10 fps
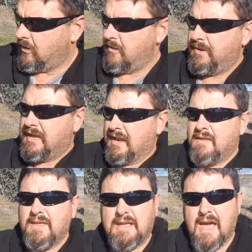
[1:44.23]
I'd be
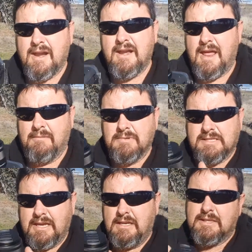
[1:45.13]
getting the Canon
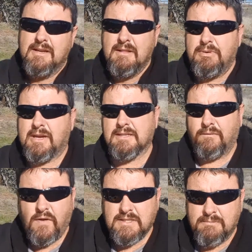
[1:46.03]
M6 because
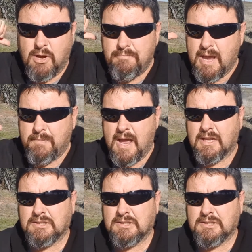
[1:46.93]
it fits in my backpack.